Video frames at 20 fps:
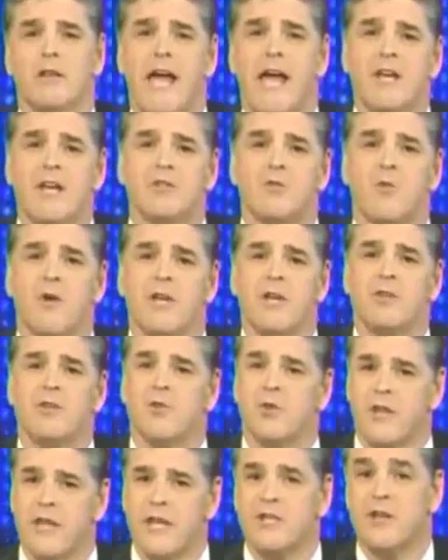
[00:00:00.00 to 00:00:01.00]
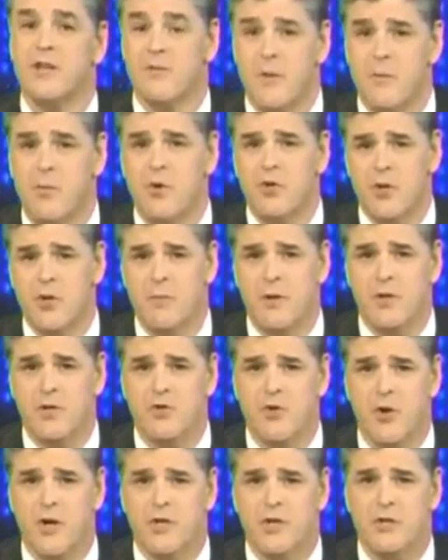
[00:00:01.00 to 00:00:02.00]
last week's release of the Bush
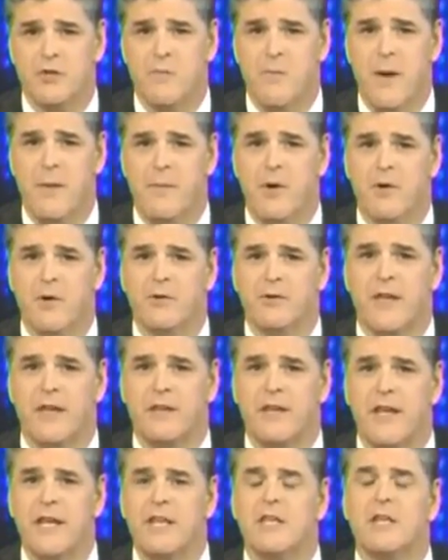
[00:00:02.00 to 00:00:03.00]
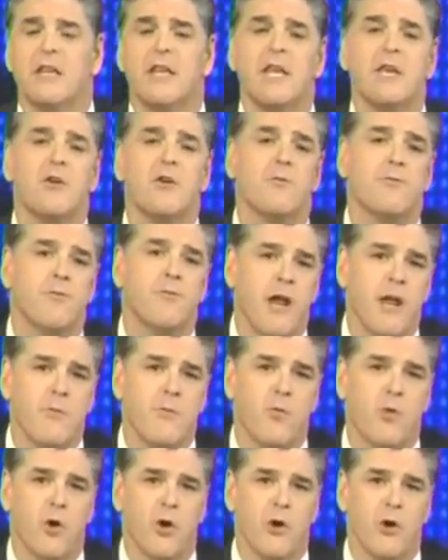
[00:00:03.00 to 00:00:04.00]
administration's memos that laid the legal
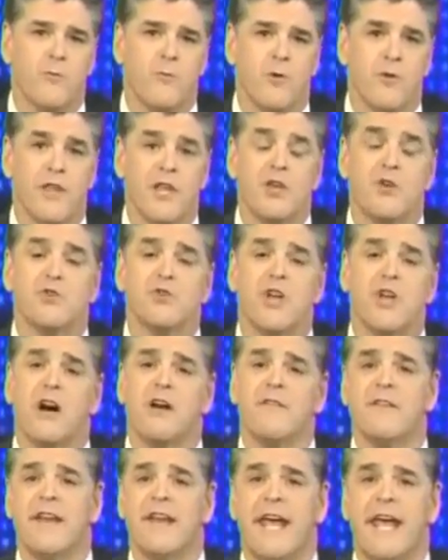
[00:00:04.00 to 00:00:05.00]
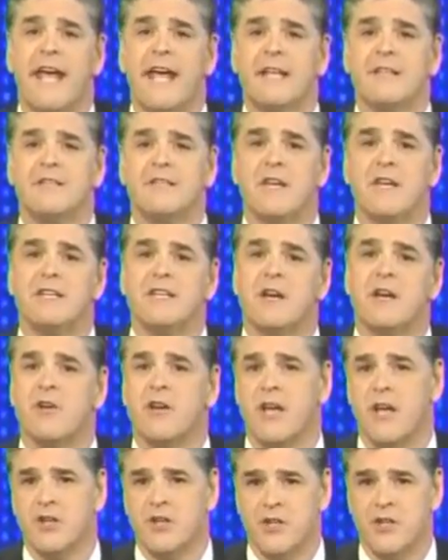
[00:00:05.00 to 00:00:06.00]
framework for the use of enhanced
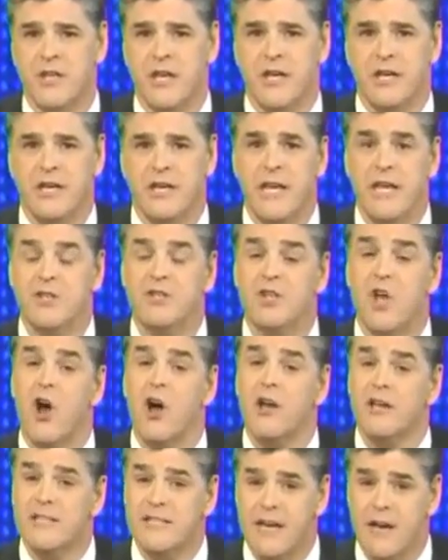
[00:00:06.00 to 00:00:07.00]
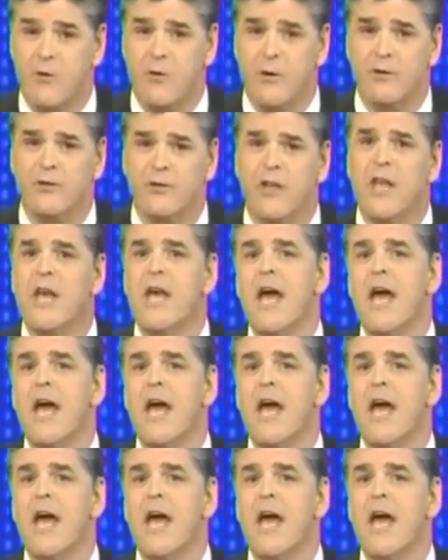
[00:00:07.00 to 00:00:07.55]
interrogation techniques on terrorists